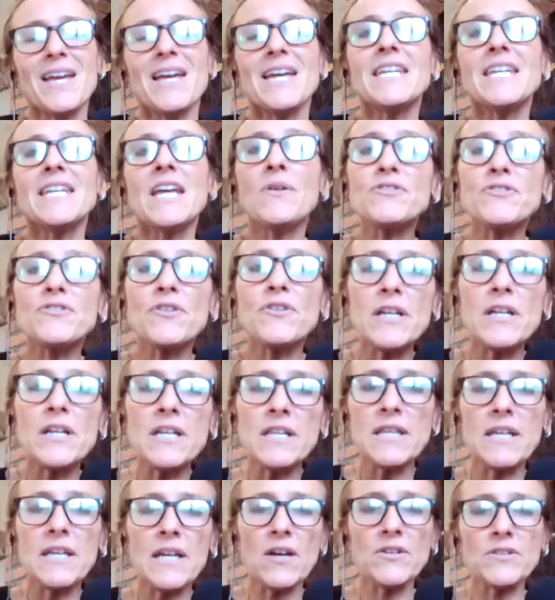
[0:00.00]
Now, is there
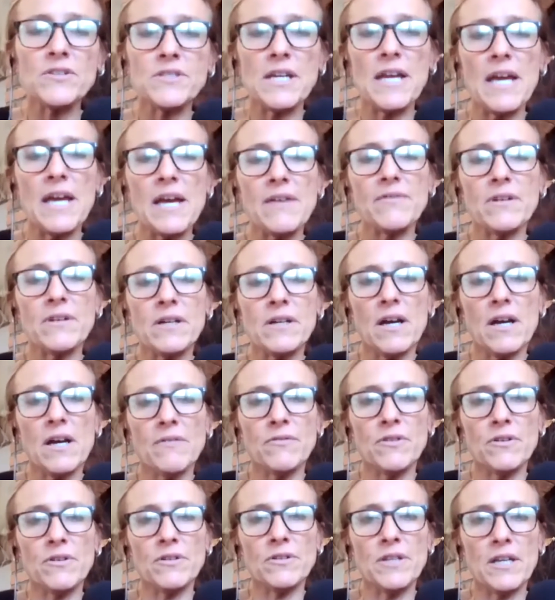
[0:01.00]
anything else I haven't
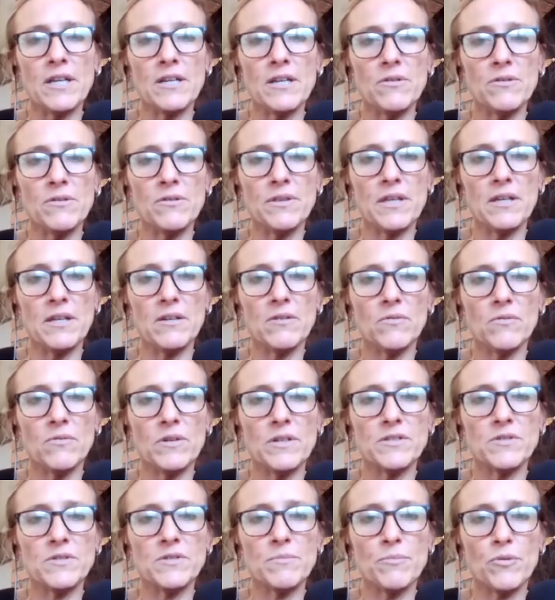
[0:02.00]
covered that you think
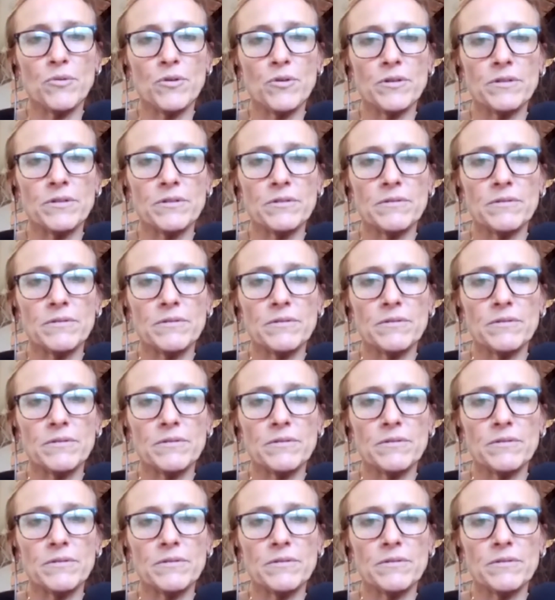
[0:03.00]
is important?